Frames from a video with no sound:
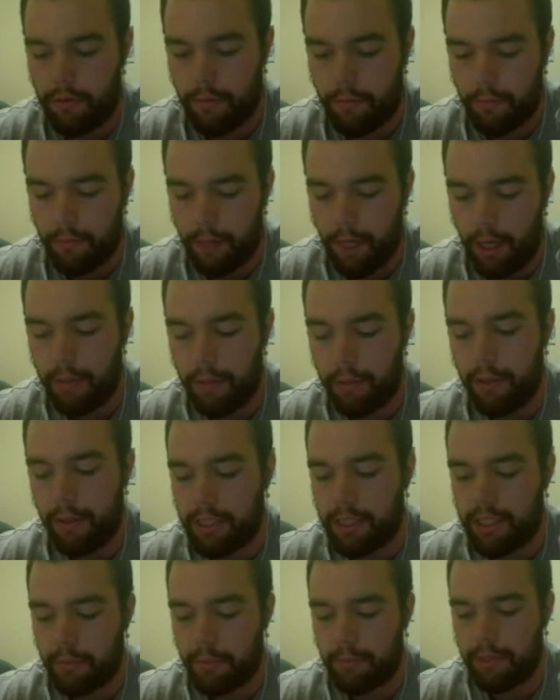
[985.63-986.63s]
I mean,
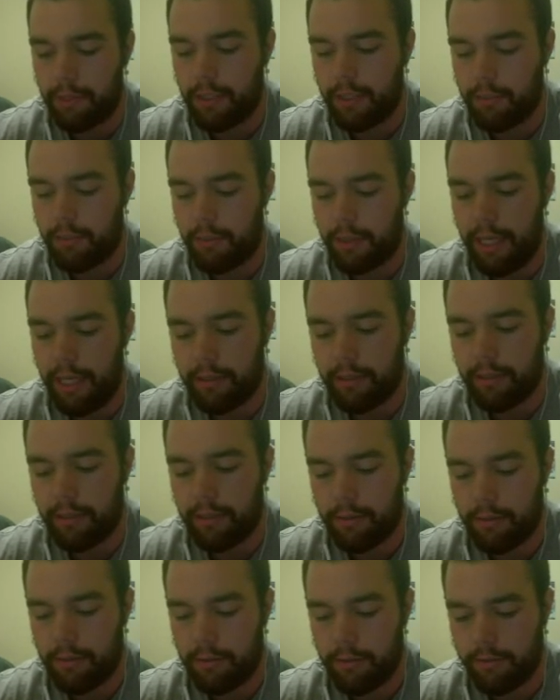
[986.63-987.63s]
except unless he
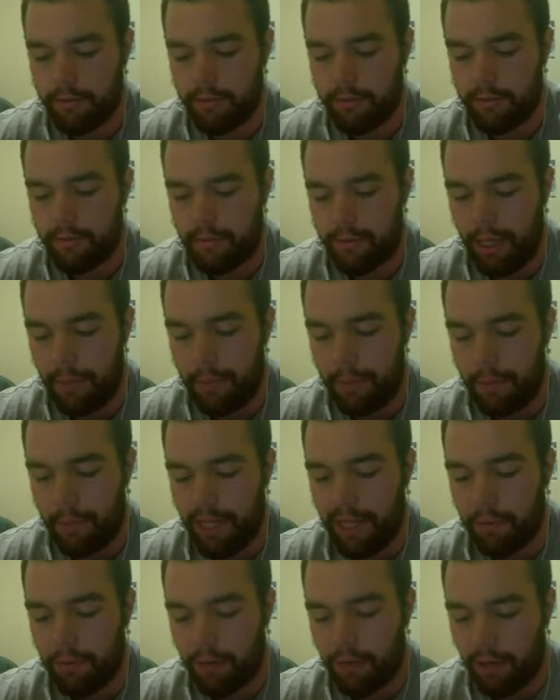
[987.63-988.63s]
protects. I mean, that
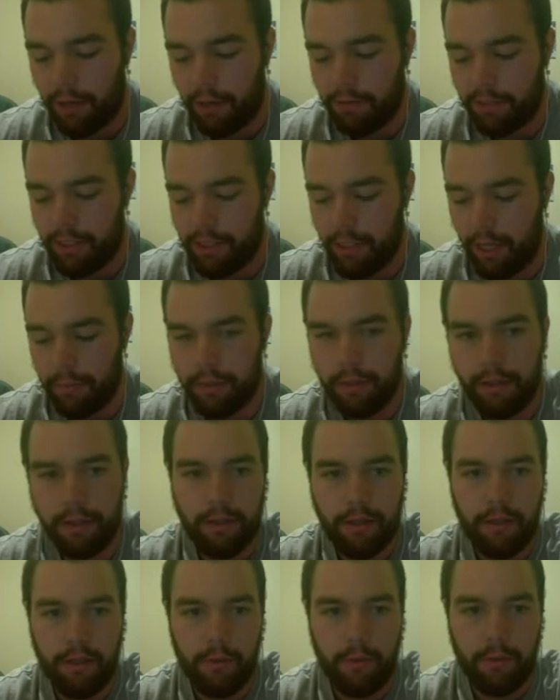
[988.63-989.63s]
would obviously stop it,
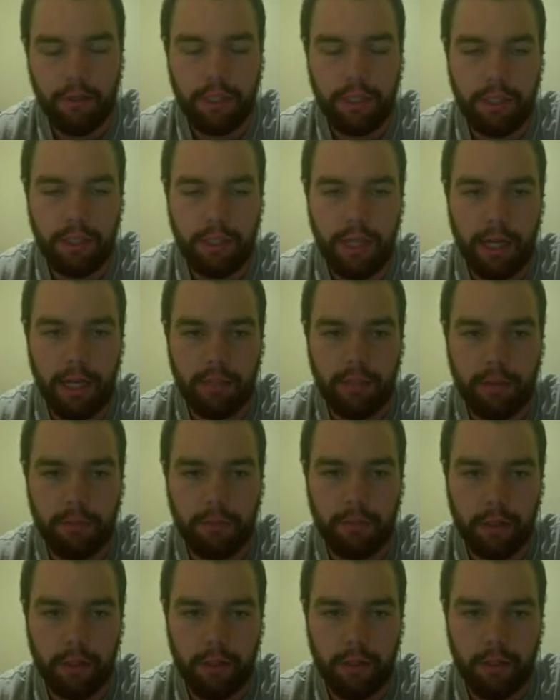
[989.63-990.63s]
which he ends up
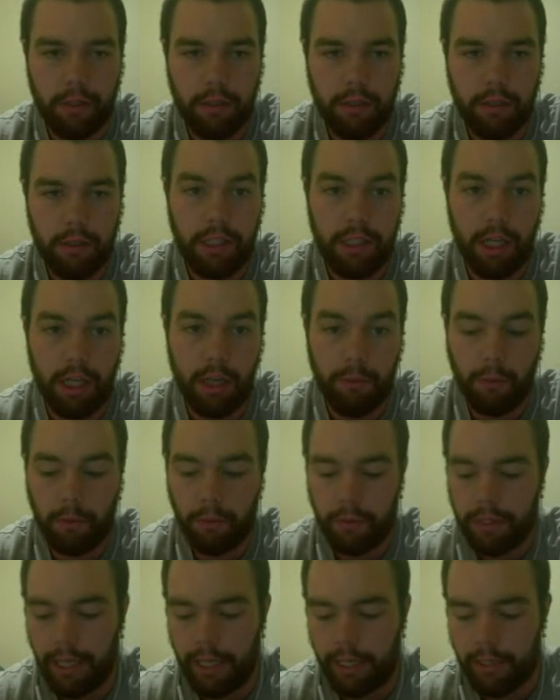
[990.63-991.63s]
doing. He double
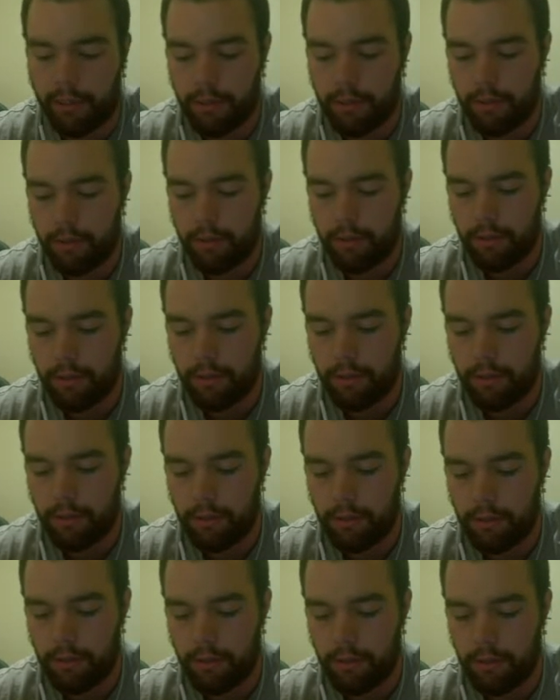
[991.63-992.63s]
protects.
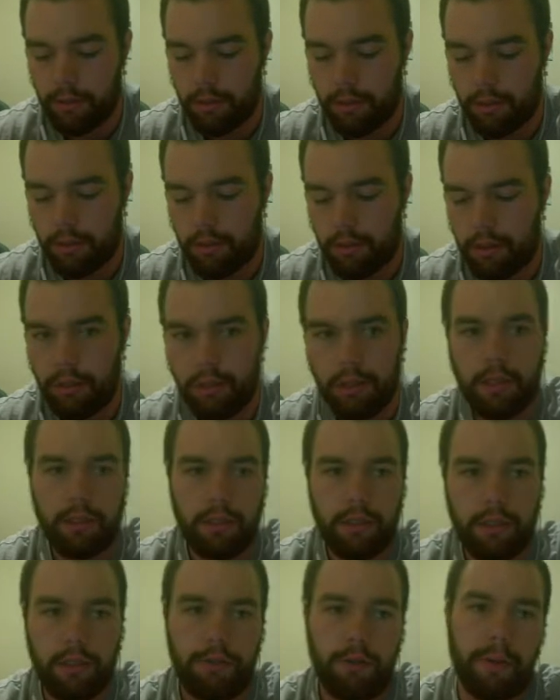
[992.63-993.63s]

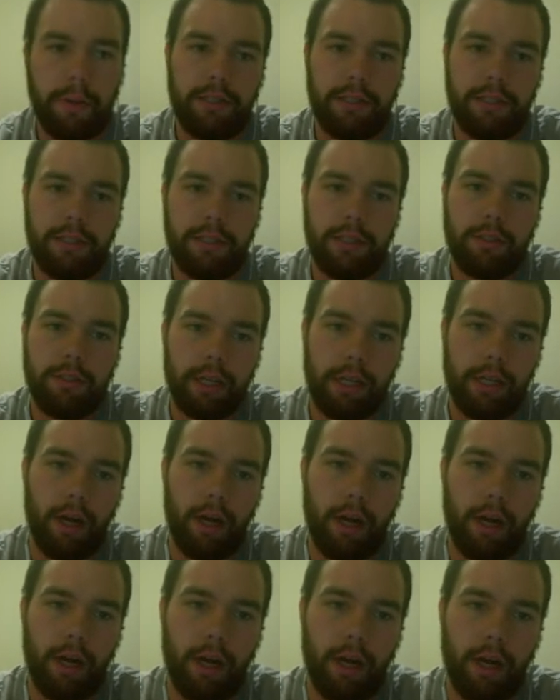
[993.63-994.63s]
Too bad Sneasel didn't get
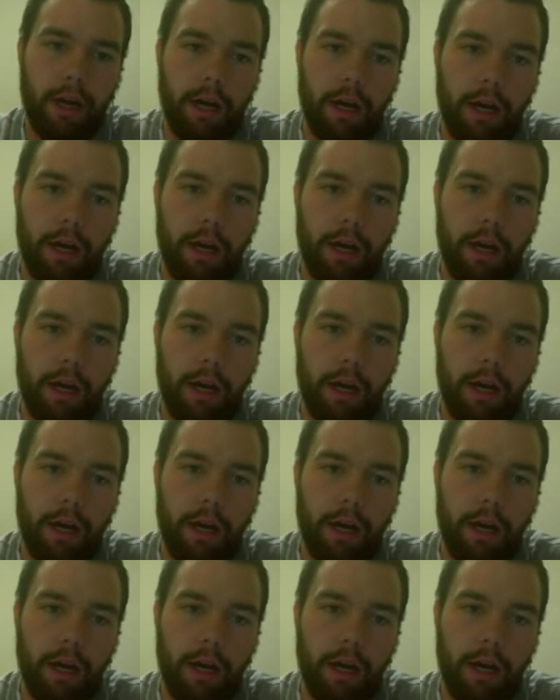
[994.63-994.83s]
Encore.